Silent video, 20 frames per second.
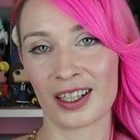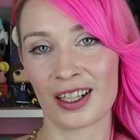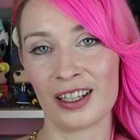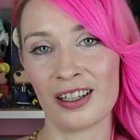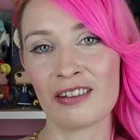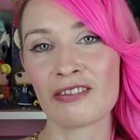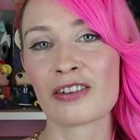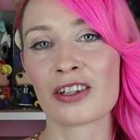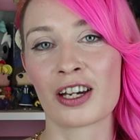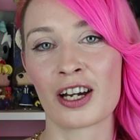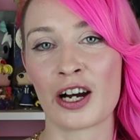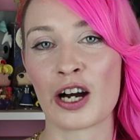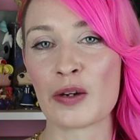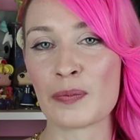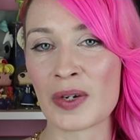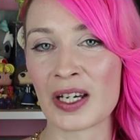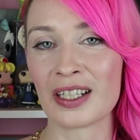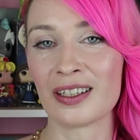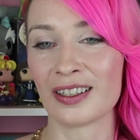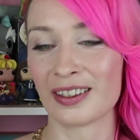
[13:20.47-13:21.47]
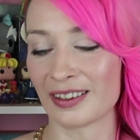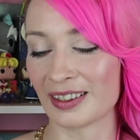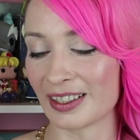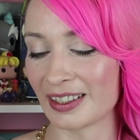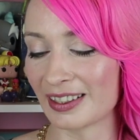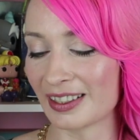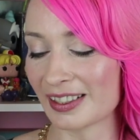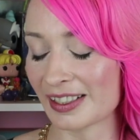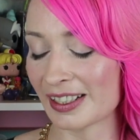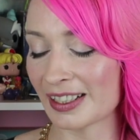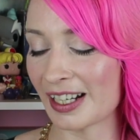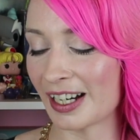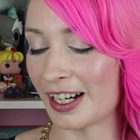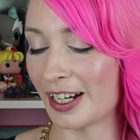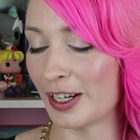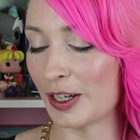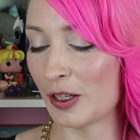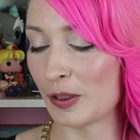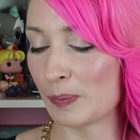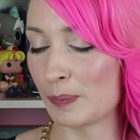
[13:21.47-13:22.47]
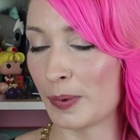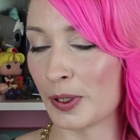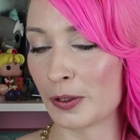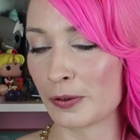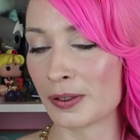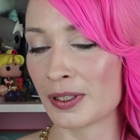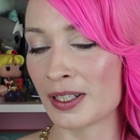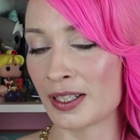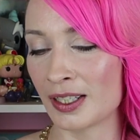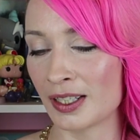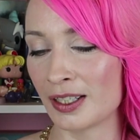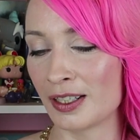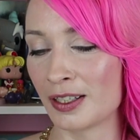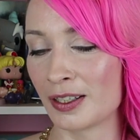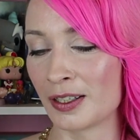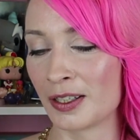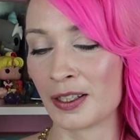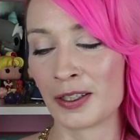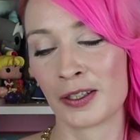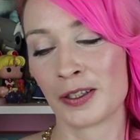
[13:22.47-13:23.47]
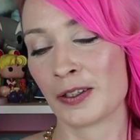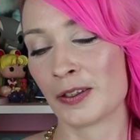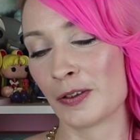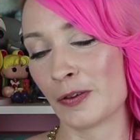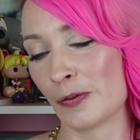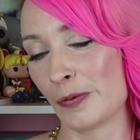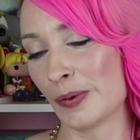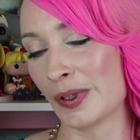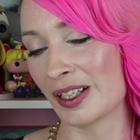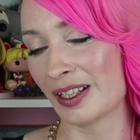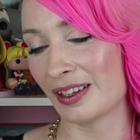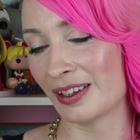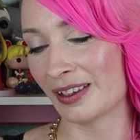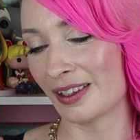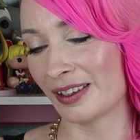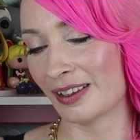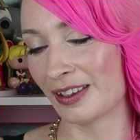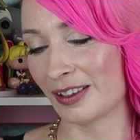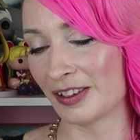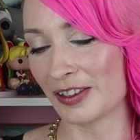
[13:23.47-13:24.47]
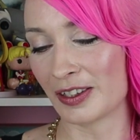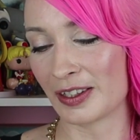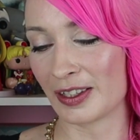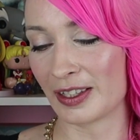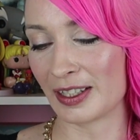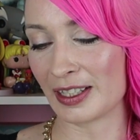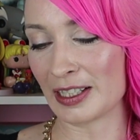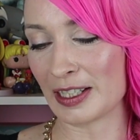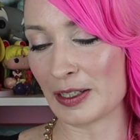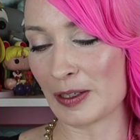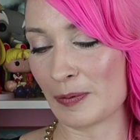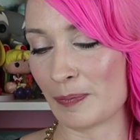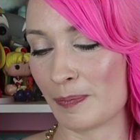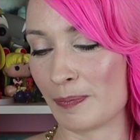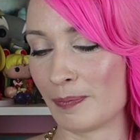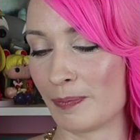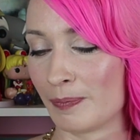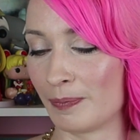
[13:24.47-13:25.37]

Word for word: I love the comment that this guy posted with the